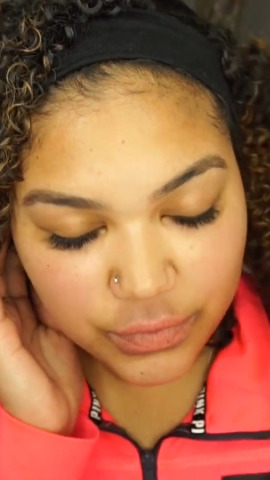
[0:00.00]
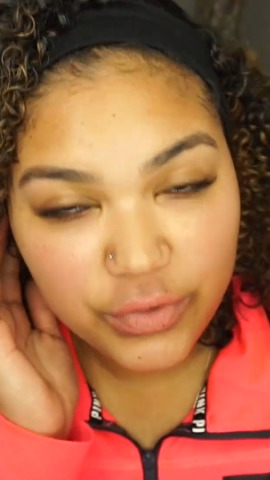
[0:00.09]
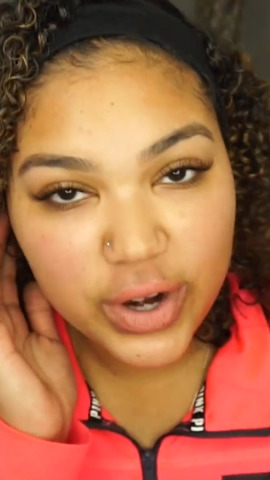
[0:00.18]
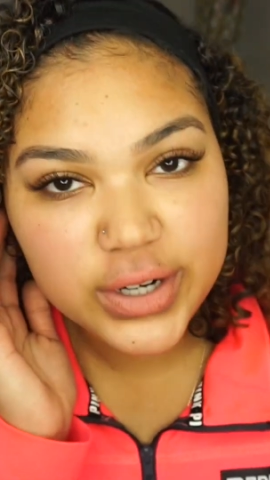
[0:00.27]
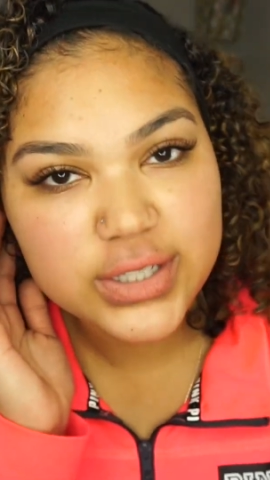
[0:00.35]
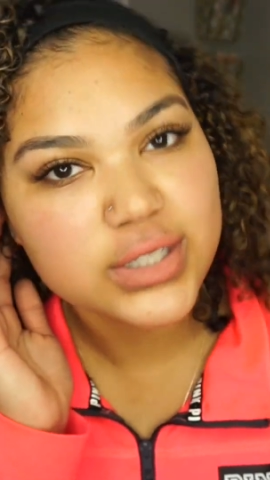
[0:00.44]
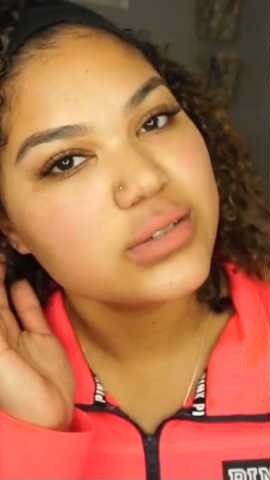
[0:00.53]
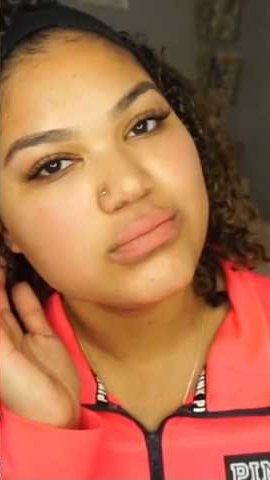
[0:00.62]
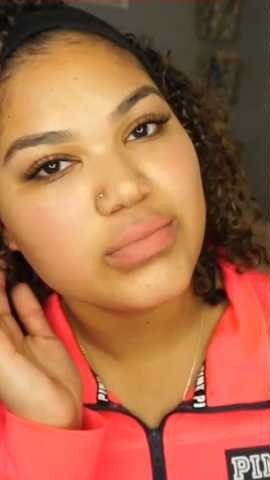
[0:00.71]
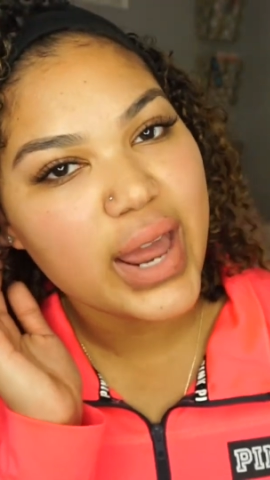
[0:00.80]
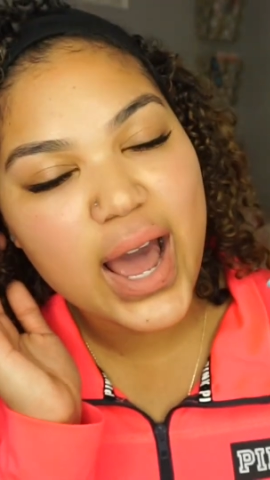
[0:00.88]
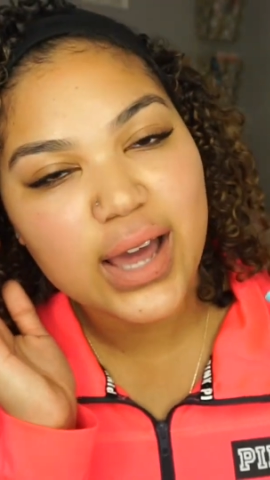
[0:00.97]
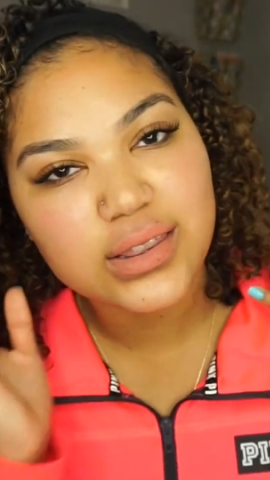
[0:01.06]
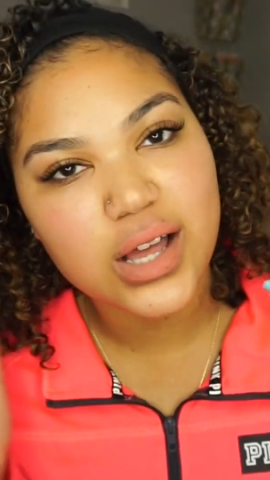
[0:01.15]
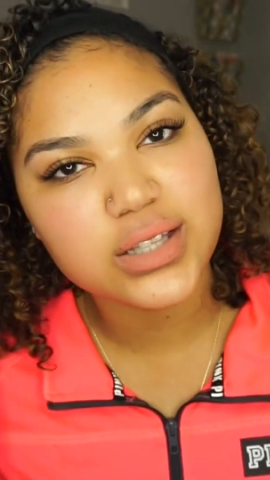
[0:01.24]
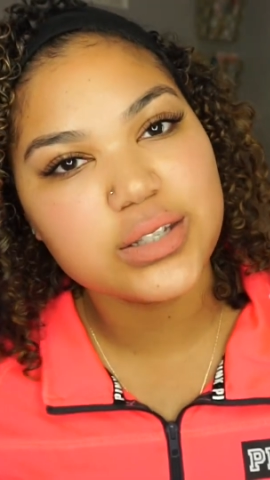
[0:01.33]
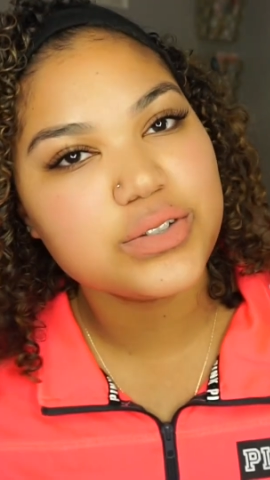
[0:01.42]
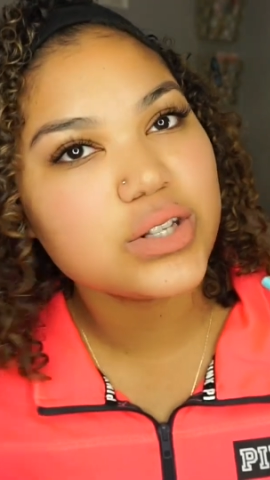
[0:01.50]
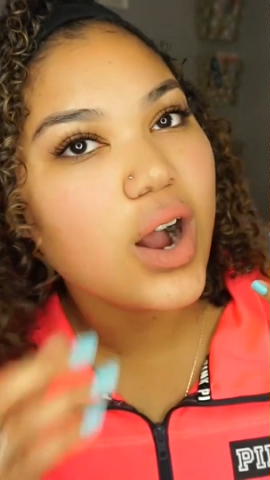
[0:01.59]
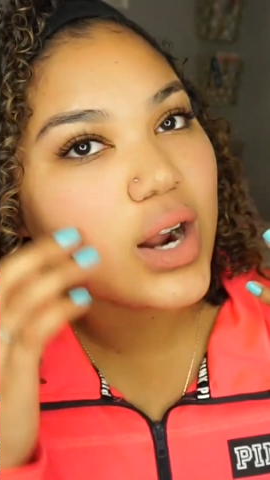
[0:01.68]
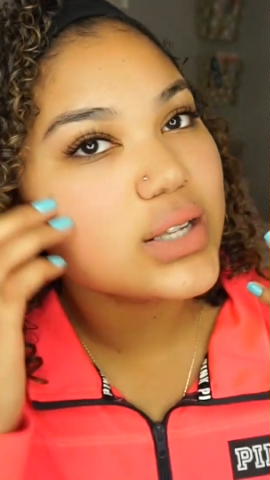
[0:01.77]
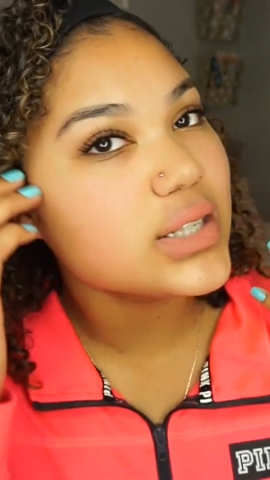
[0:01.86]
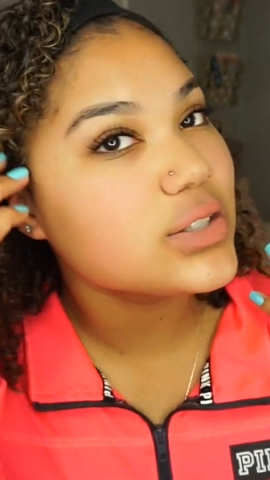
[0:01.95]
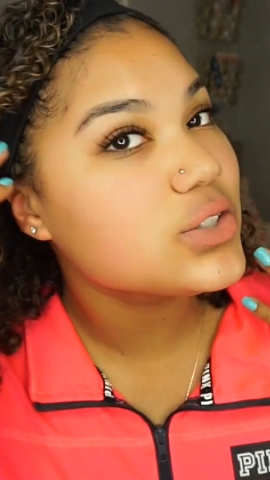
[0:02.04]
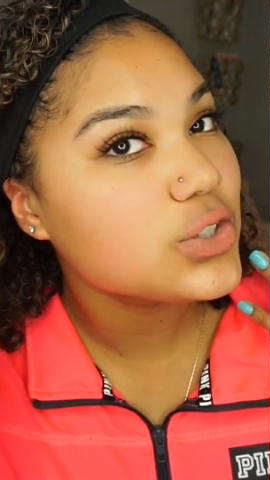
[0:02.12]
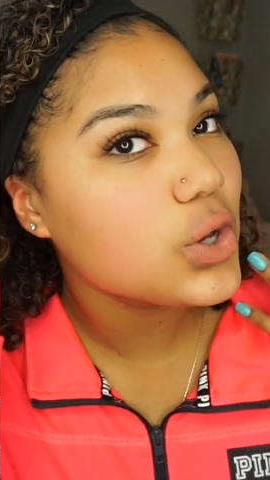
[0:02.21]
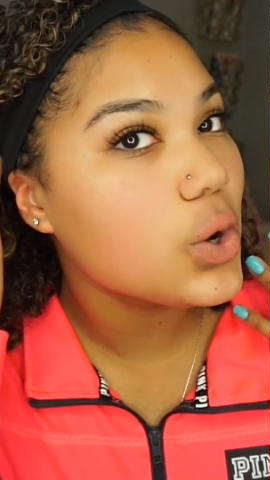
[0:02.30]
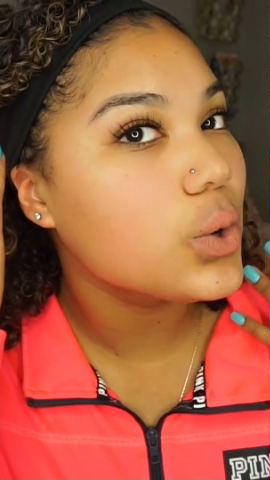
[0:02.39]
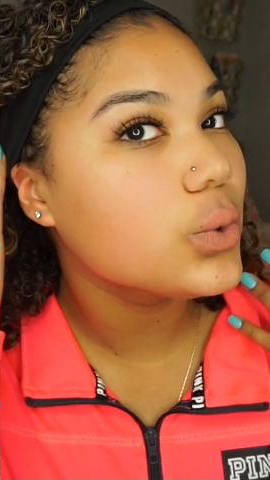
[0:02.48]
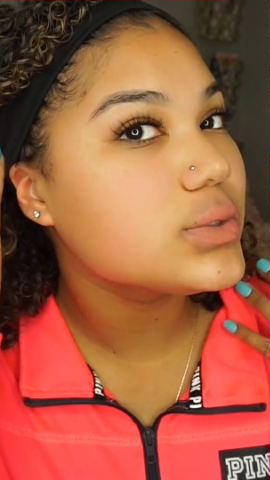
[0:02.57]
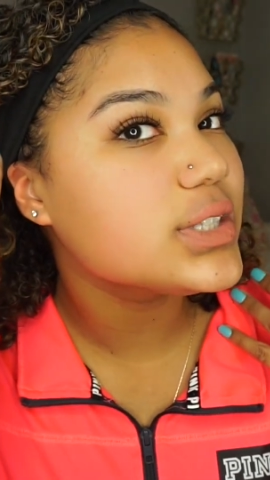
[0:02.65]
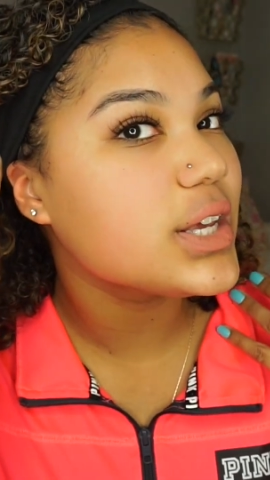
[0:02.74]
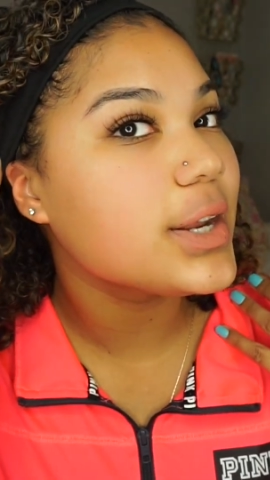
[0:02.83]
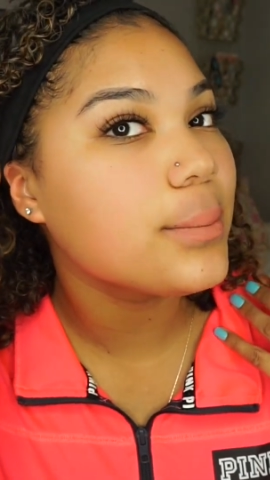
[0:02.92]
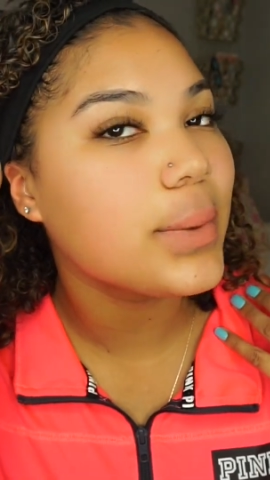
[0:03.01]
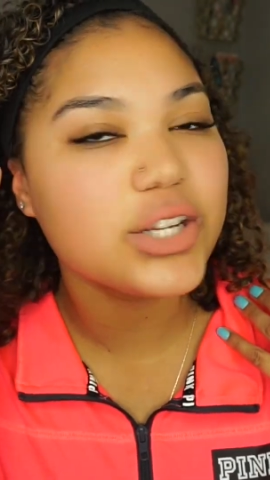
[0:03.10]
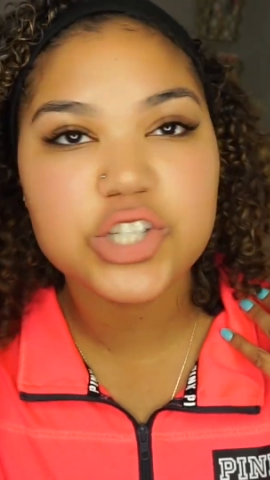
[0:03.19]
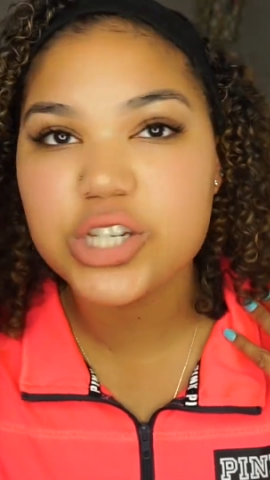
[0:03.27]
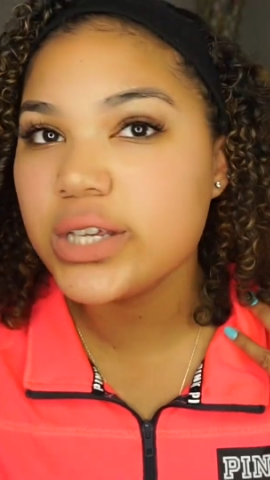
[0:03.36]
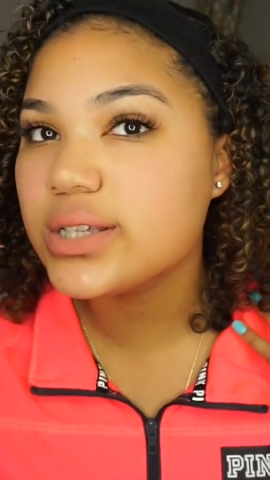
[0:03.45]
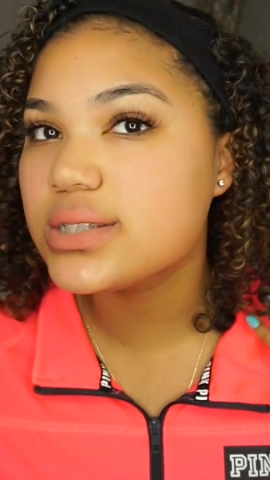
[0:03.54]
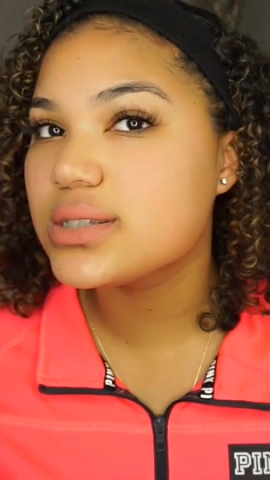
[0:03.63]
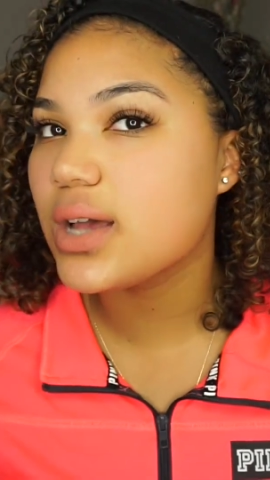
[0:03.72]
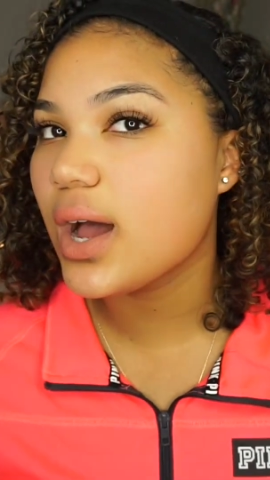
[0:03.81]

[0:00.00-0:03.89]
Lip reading: it had lots of scars, and so did my cheeks.